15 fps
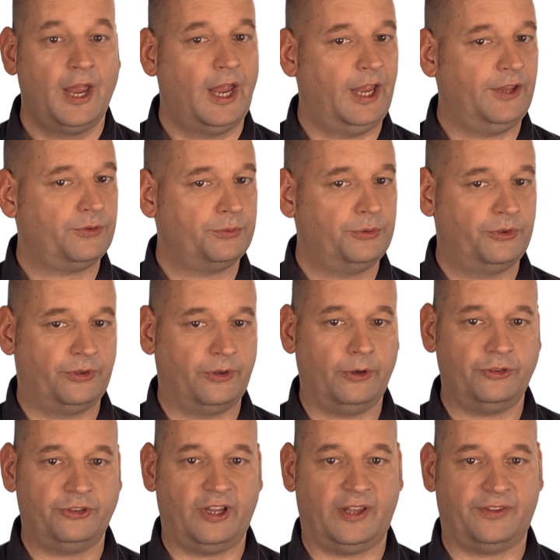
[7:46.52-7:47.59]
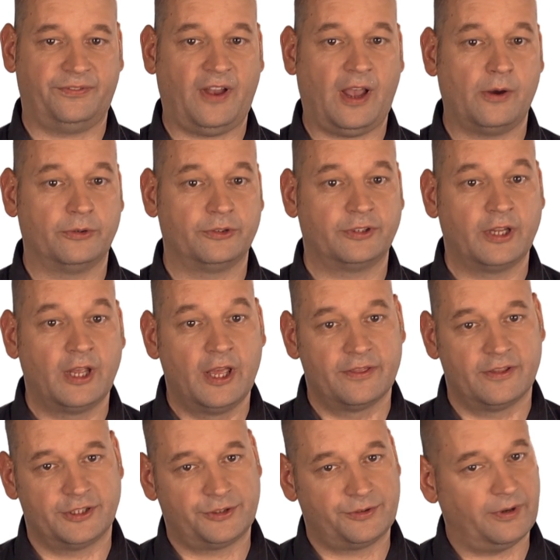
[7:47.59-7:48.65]
As research has found
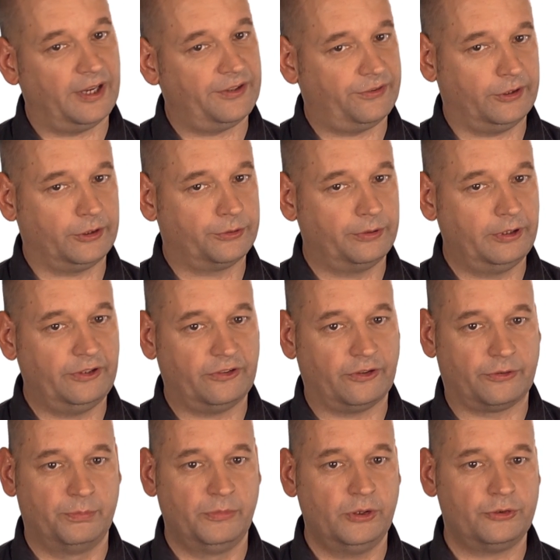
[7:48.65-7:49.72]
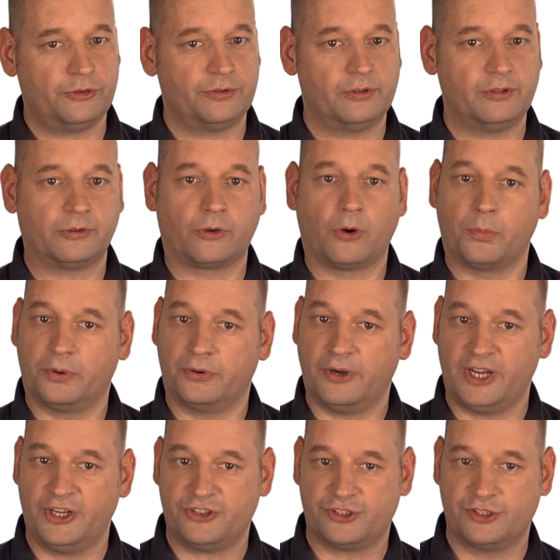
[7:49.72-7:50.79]
that trust increases mutual
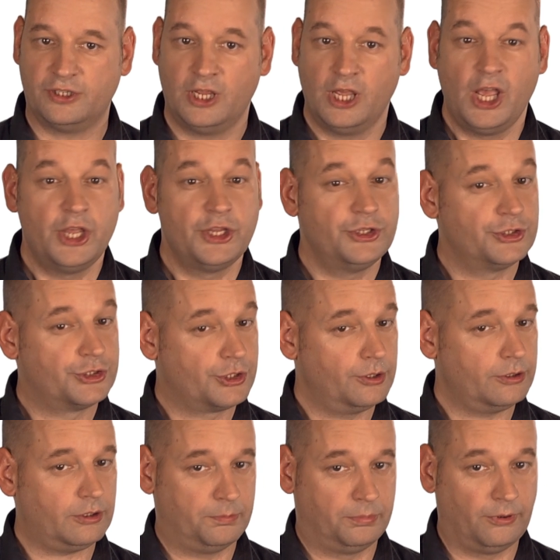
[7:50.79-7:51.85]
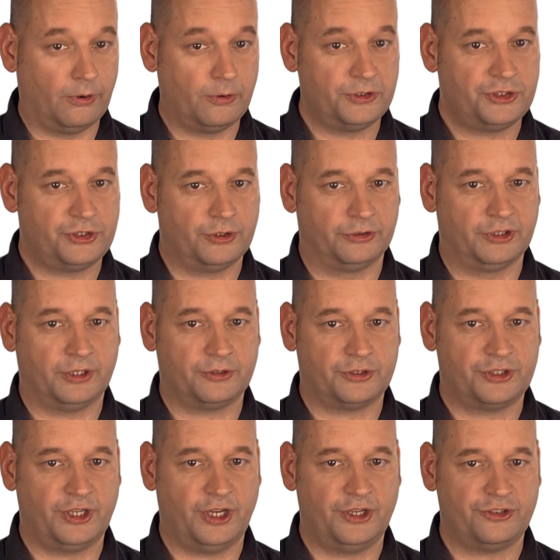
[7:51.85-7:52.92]
cooperation, you should approach your
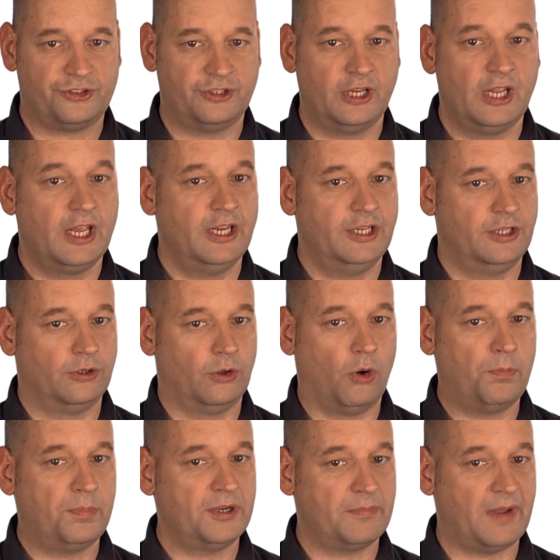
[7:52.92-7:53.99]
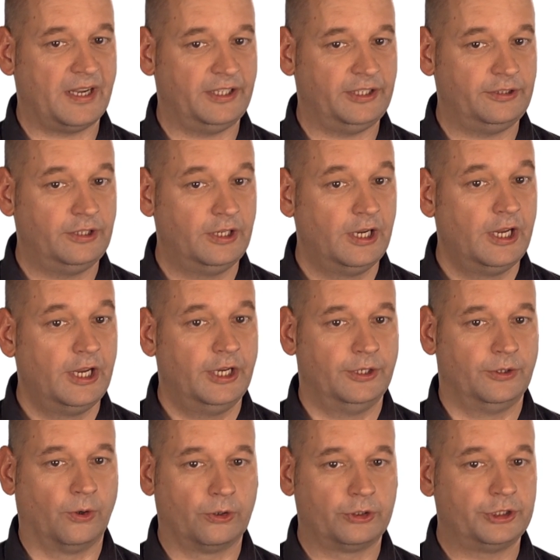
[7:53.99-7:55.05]
negotiation in an open manner
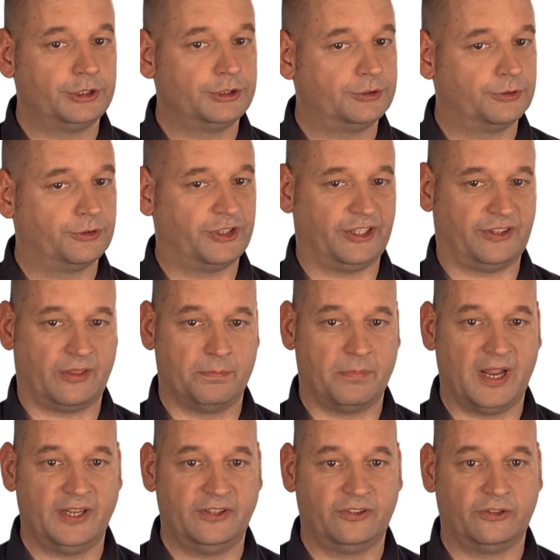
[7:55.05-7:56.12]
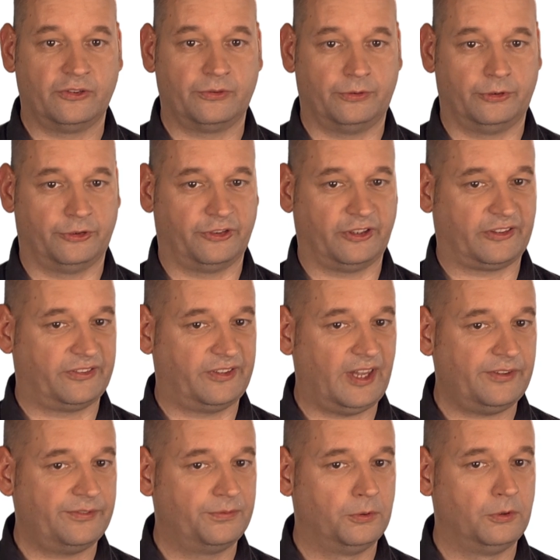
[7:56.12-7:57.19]
in order to set the basis for
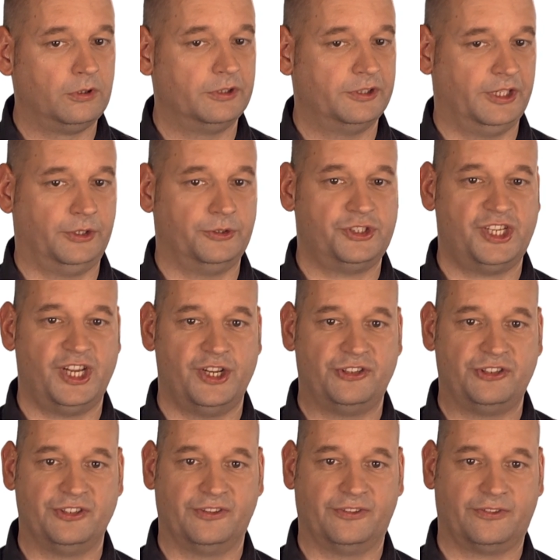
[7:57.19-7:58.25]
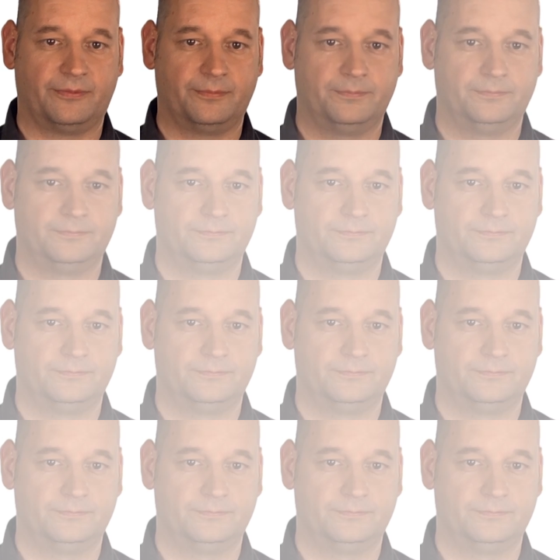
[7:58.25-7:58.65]
successful negotiations.